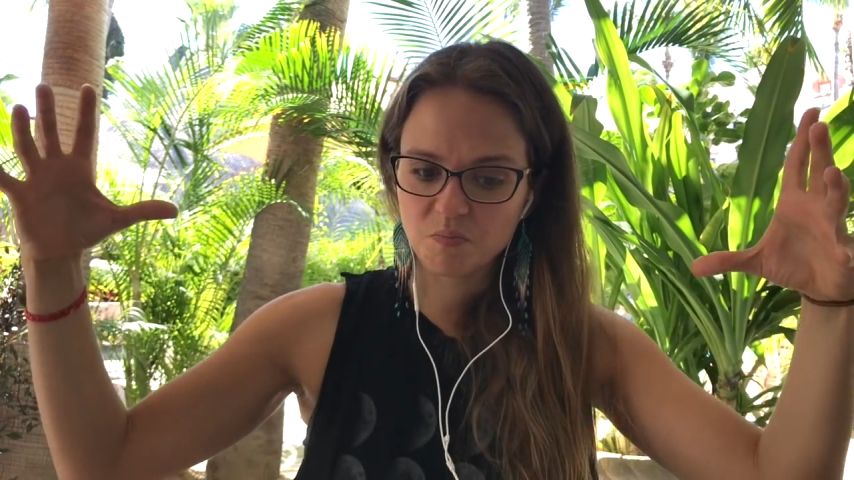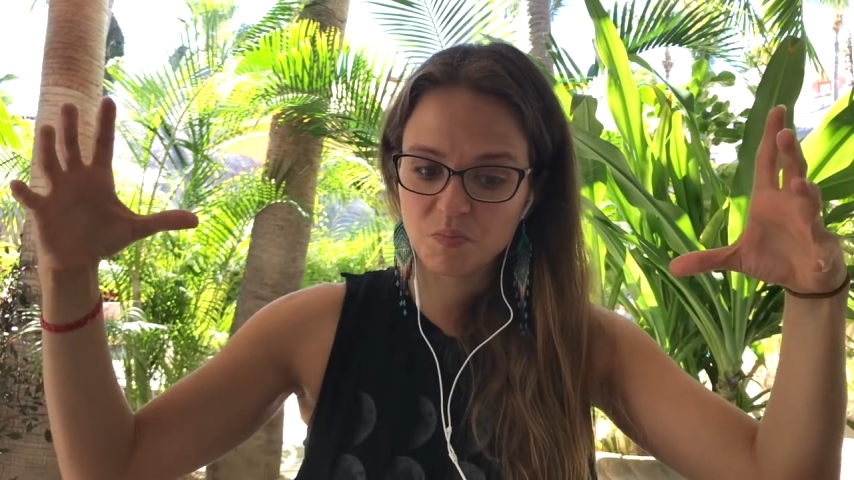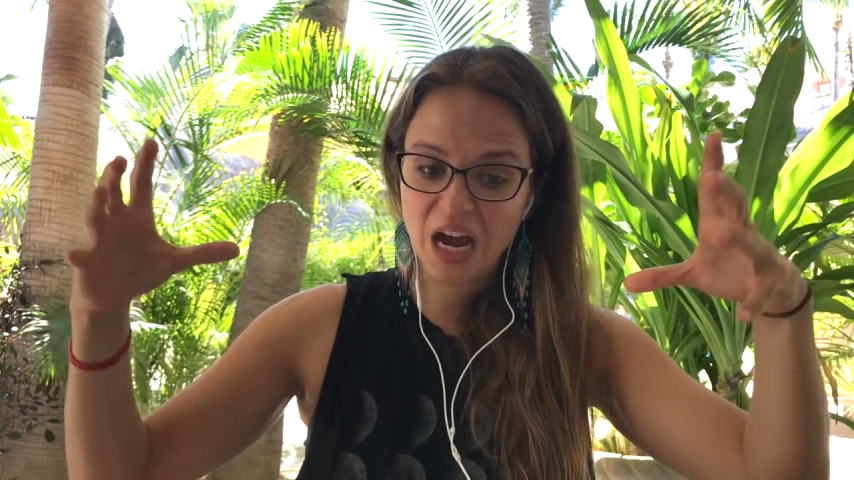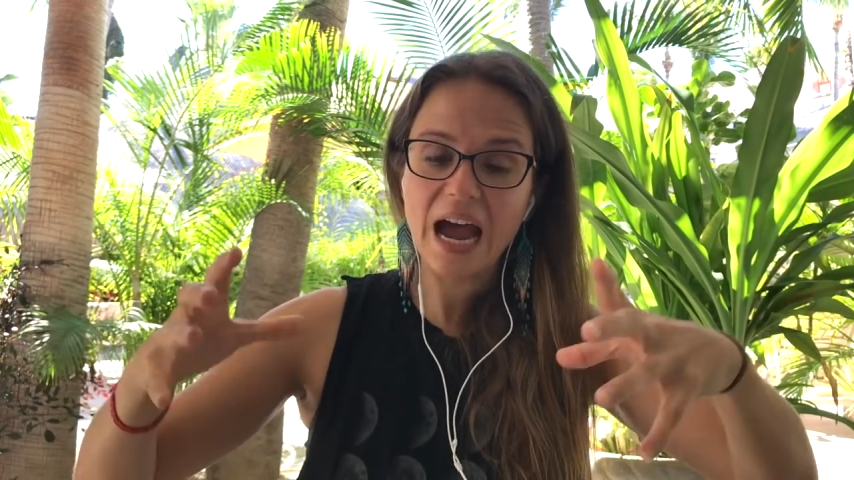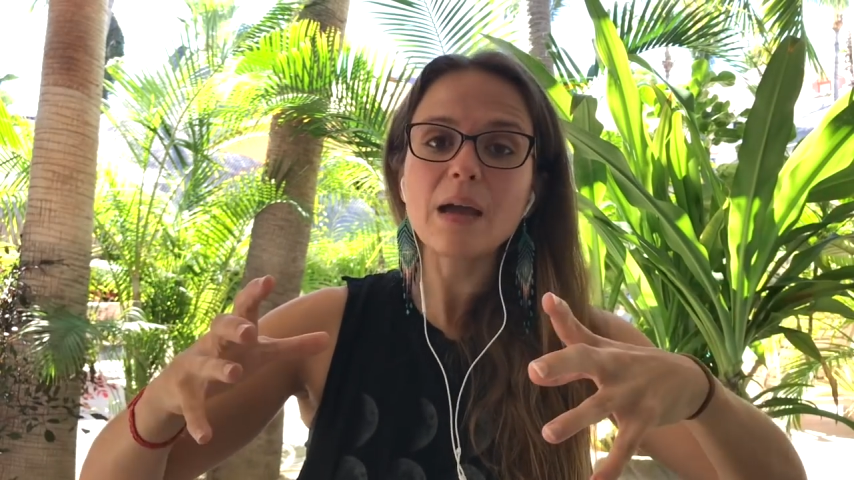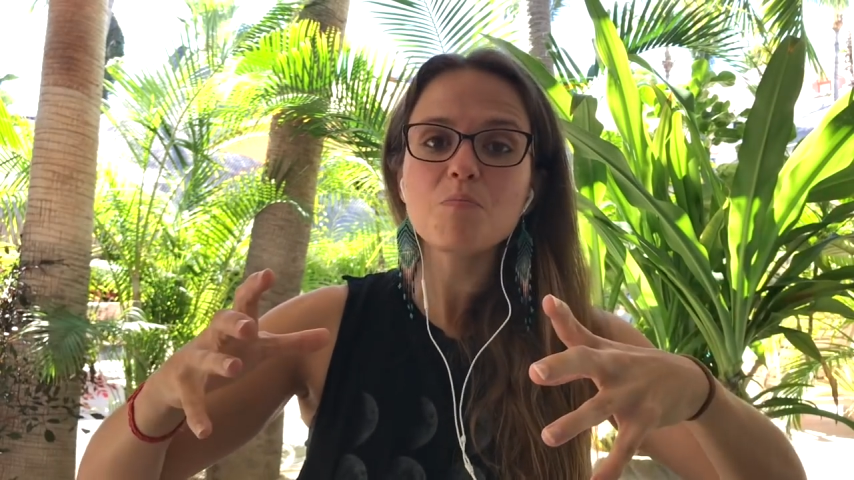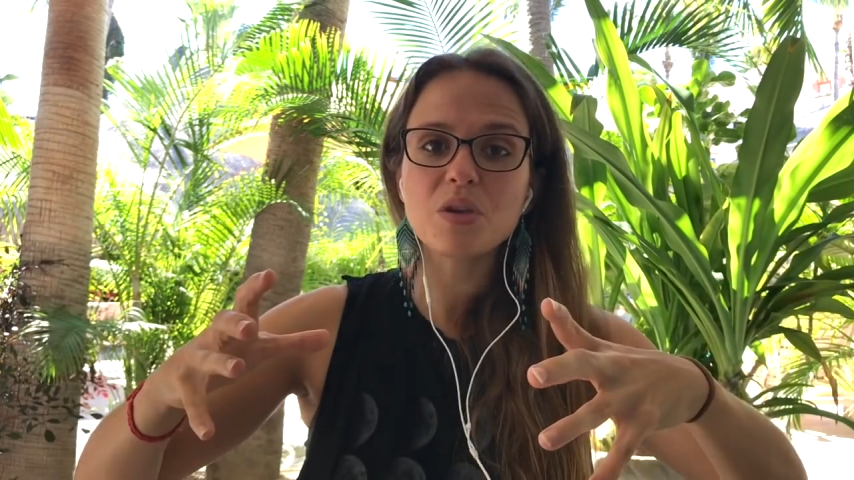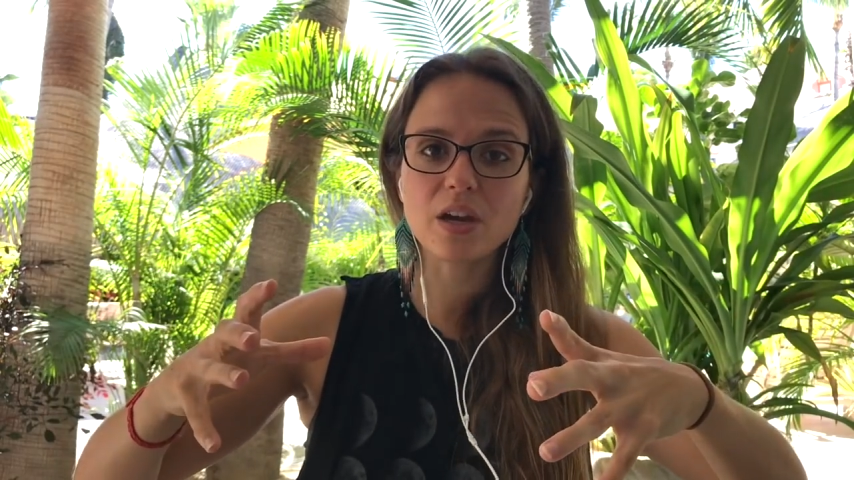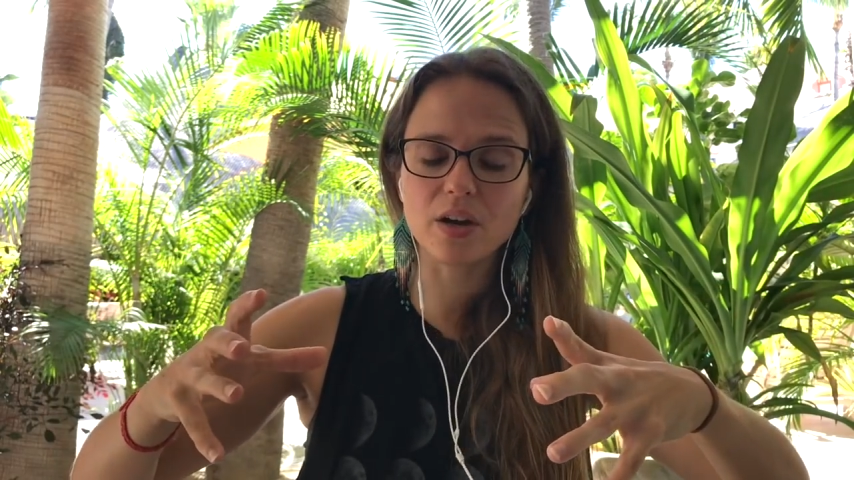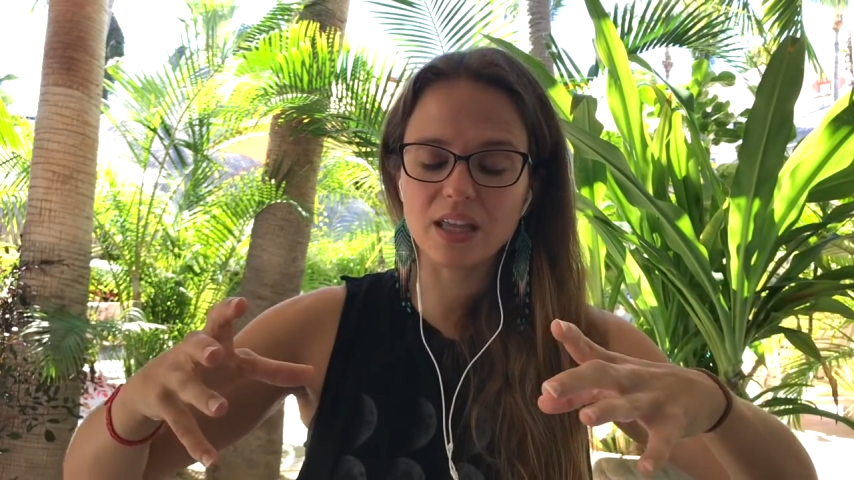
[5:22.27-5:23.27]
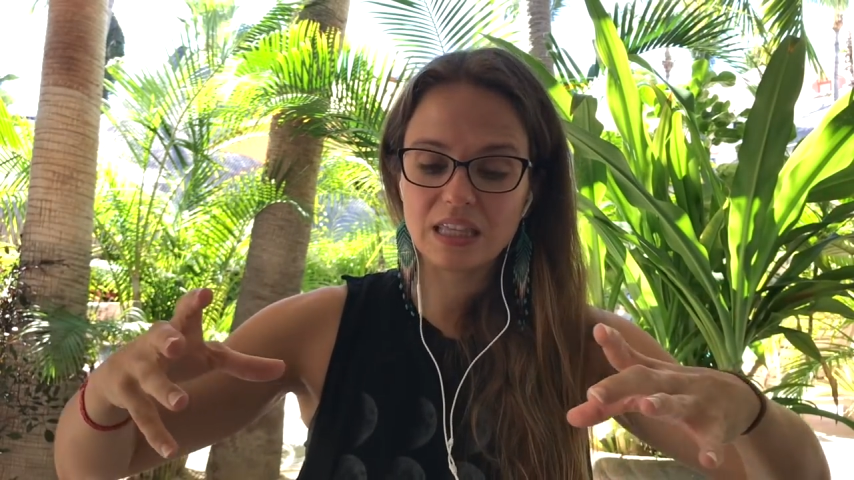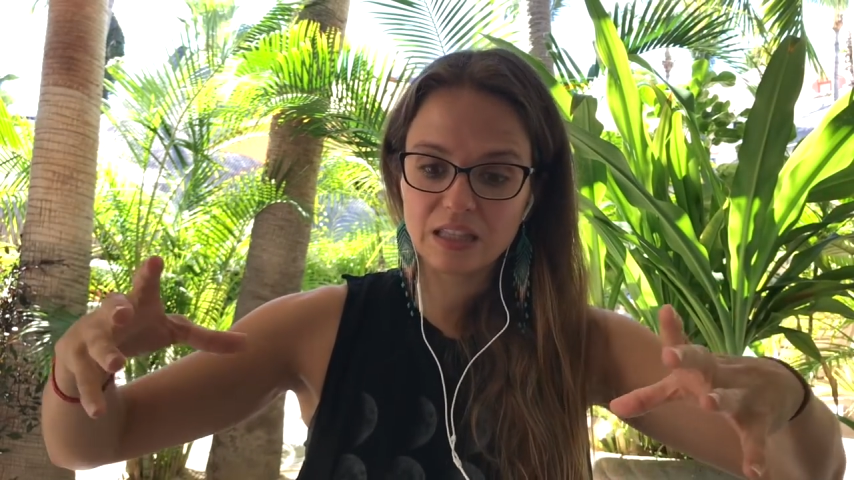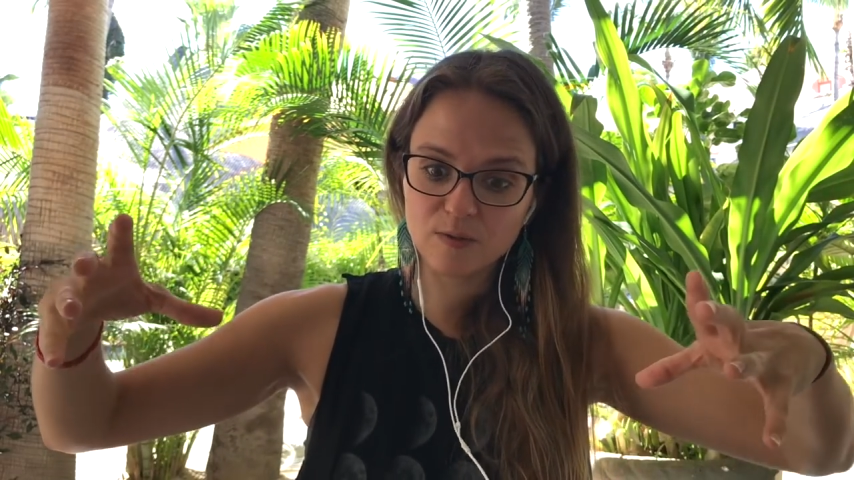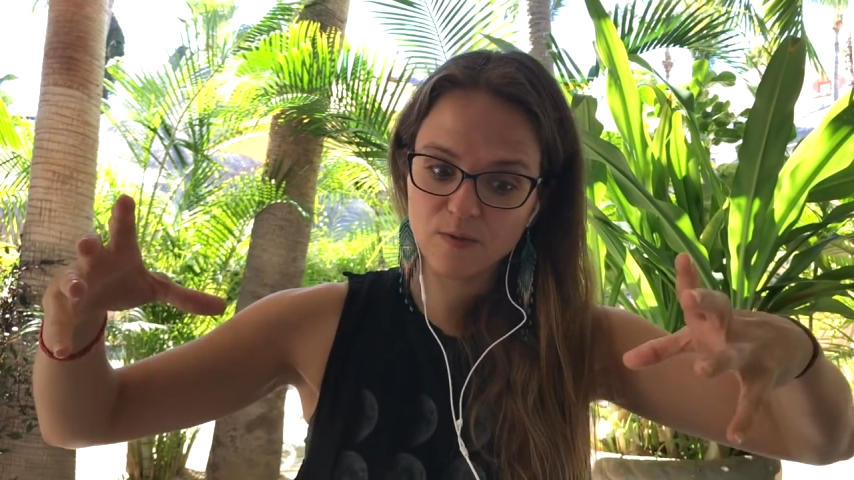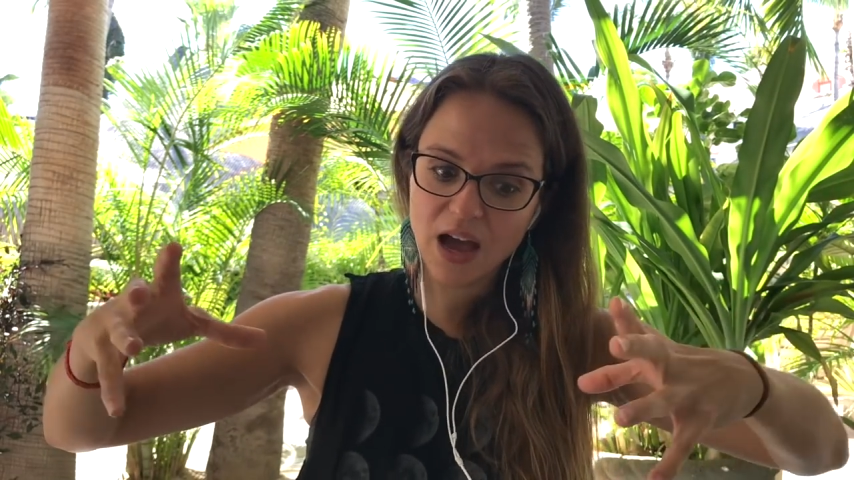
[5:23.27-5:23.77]
time period,
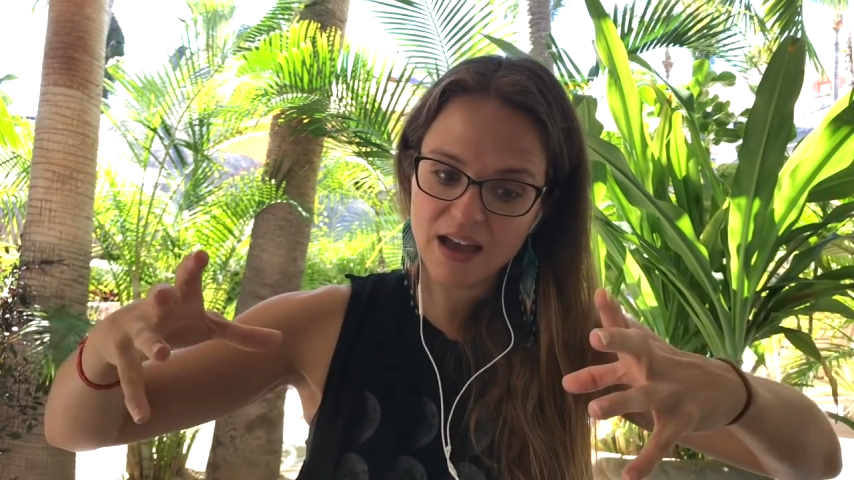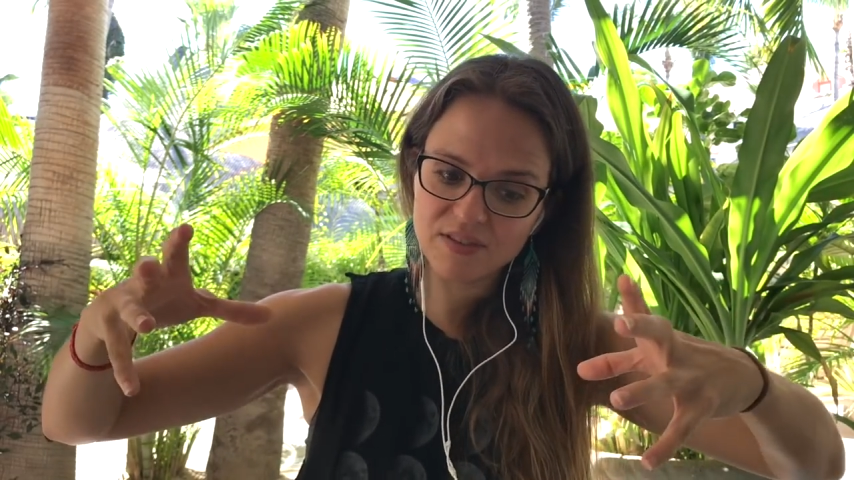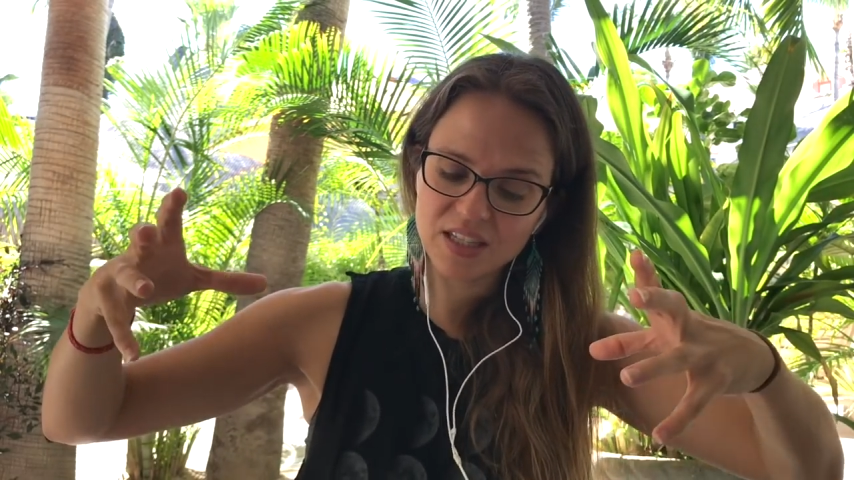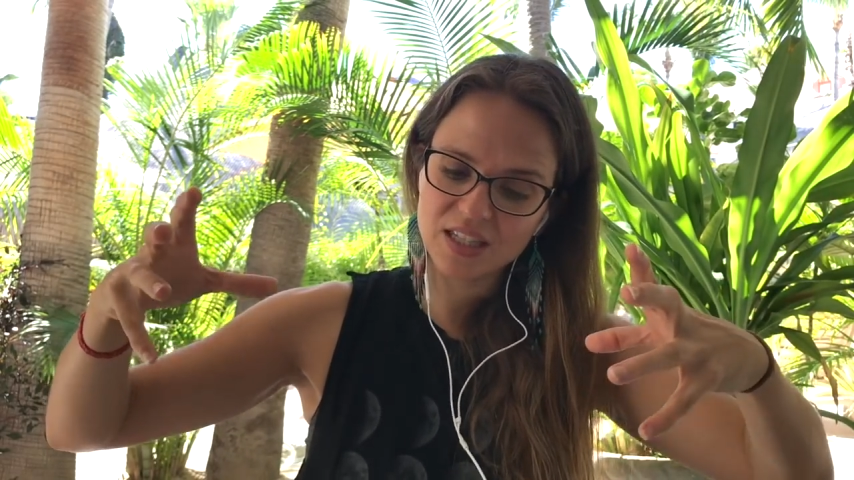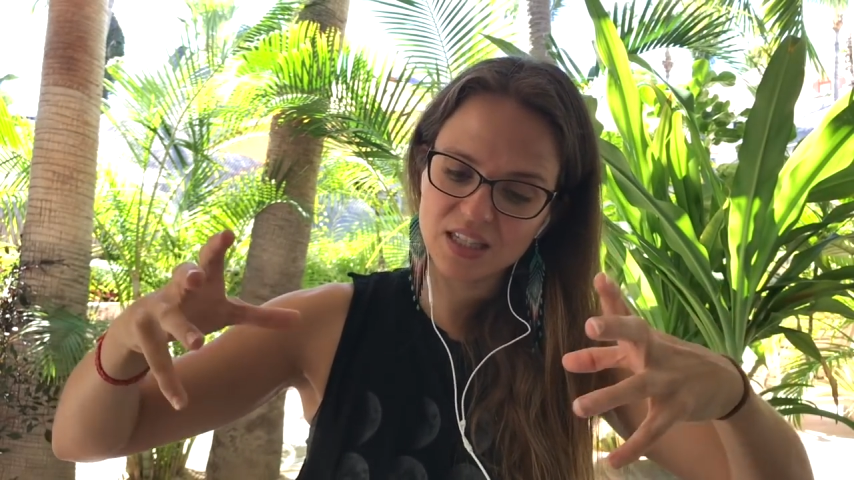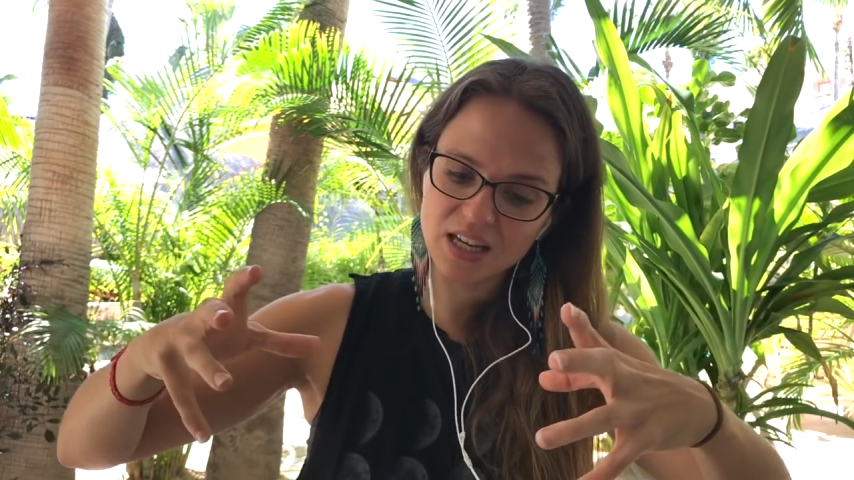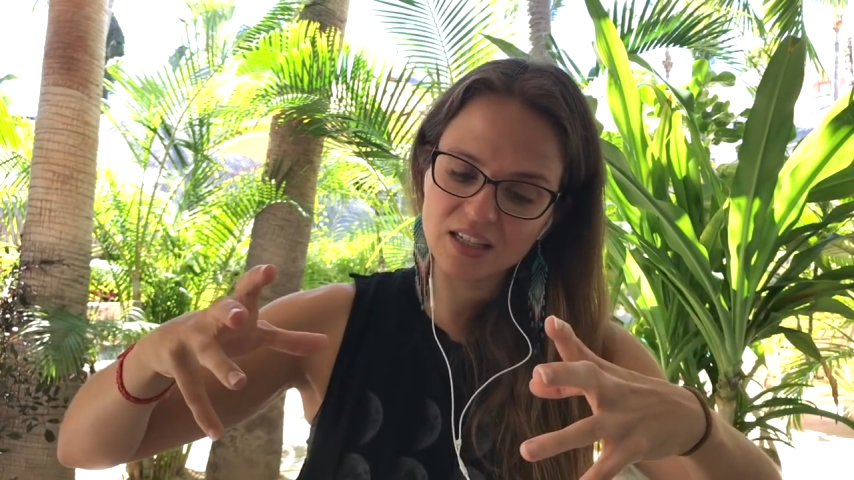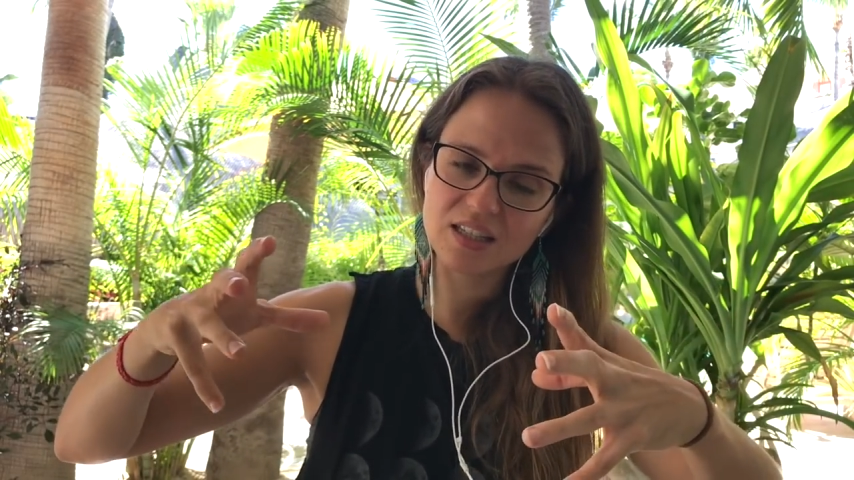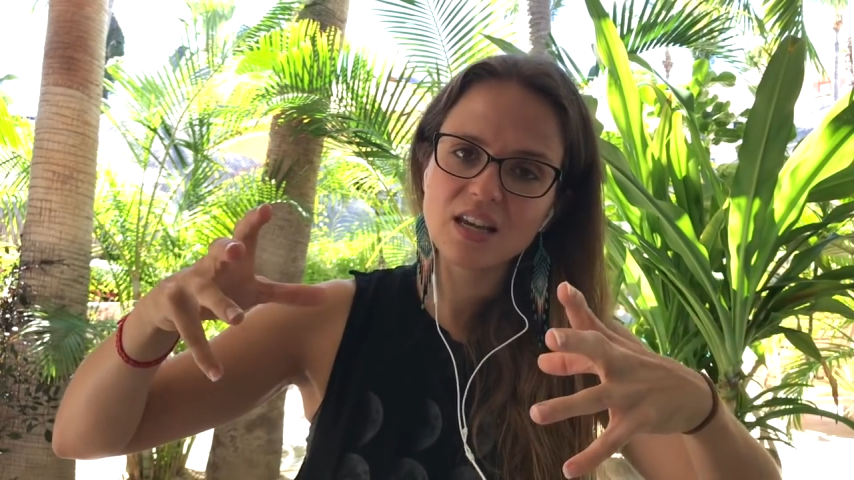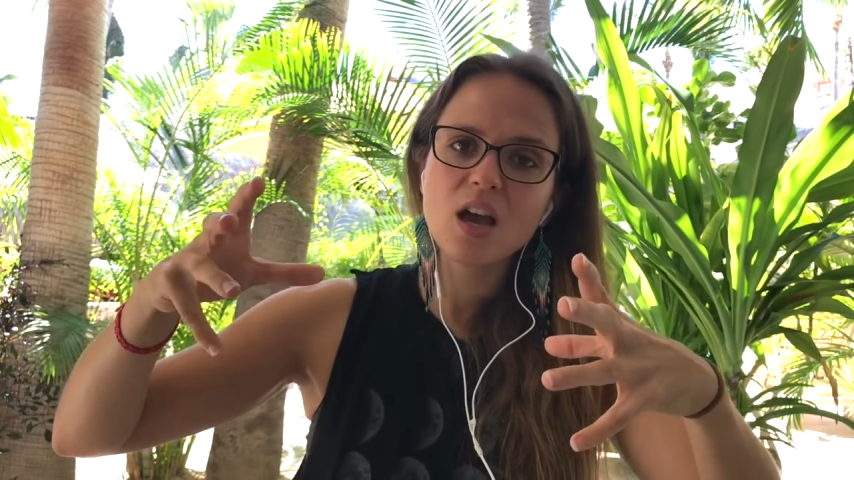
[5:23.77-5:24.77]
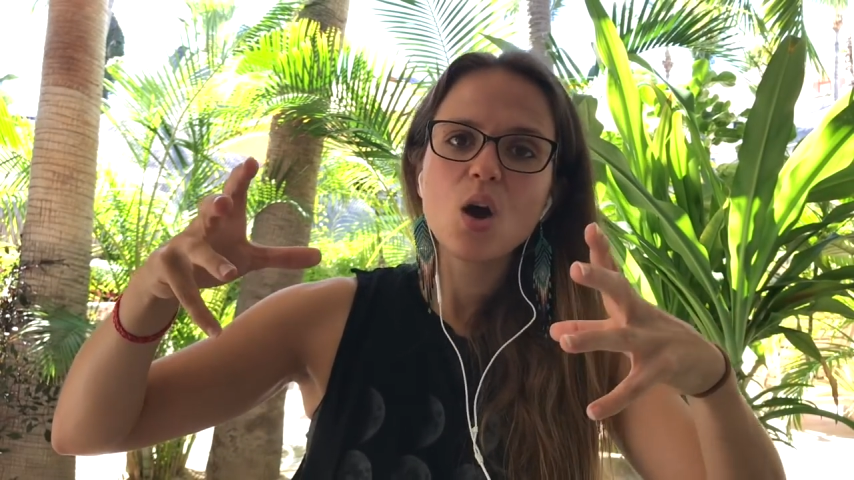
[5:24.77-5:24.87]
these 5 to 6